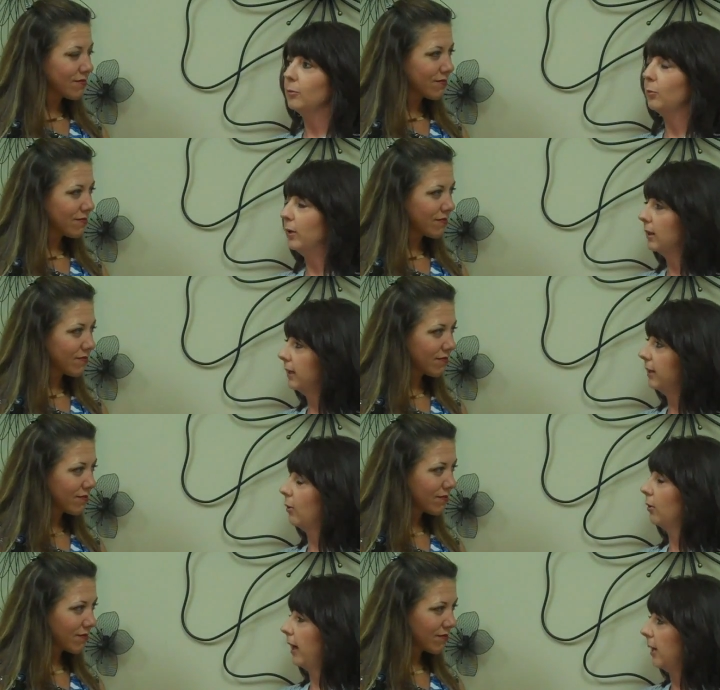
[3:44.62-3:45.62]

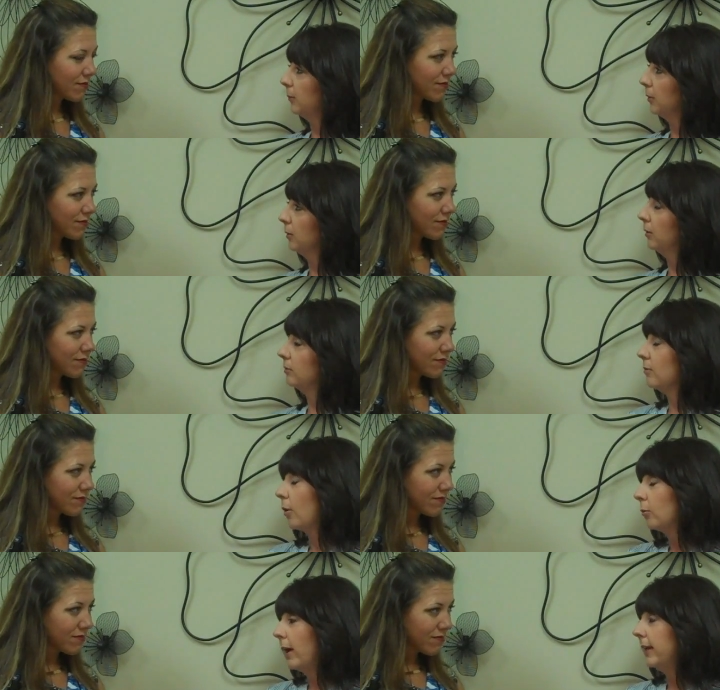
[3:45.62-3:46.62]
Speaker 1: willing or able
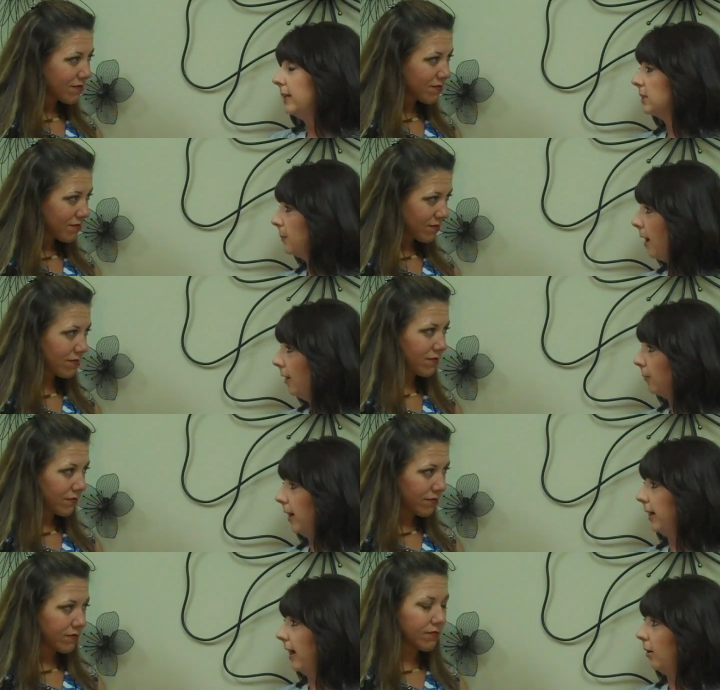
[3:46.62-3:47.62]
or ready to buy
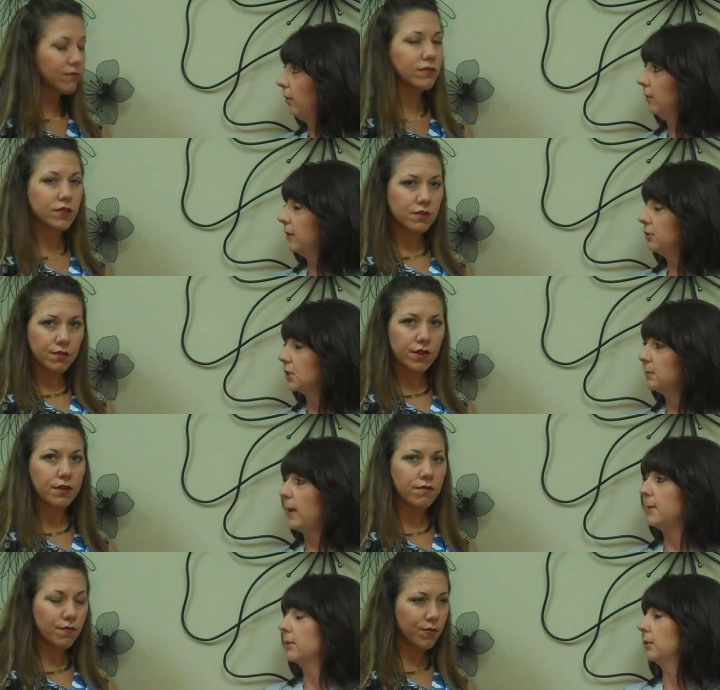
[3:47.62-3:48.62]
right now. They're just
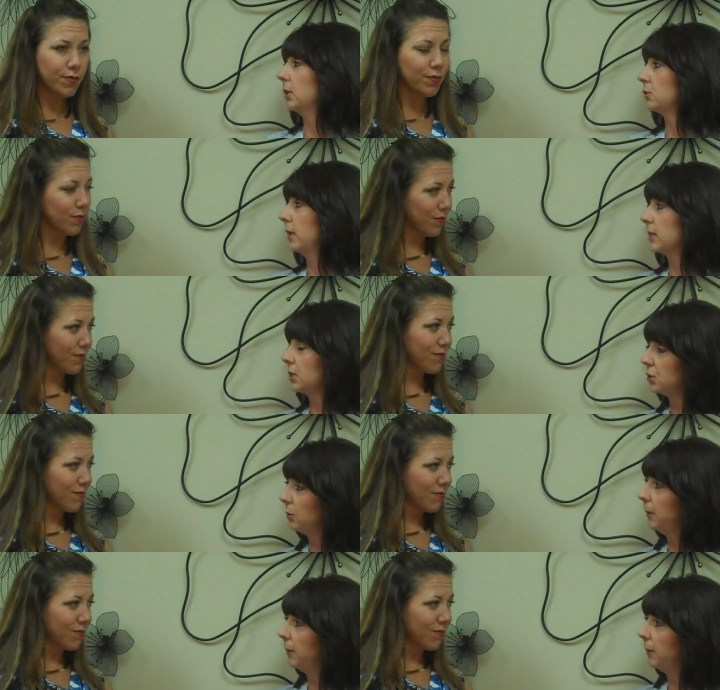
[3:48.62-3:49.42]
maybe they're in a transitional